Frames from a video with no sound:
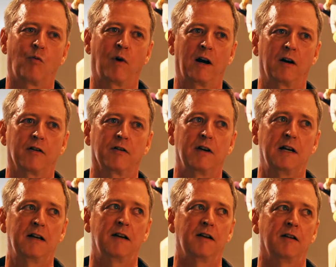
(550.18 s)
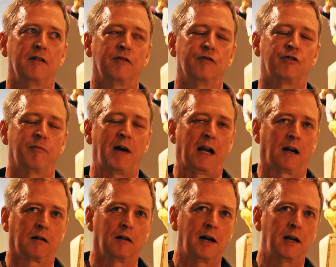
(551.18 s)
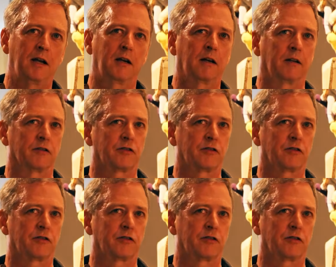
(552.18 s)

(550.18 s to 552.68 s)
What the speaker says: where dramatic lighting and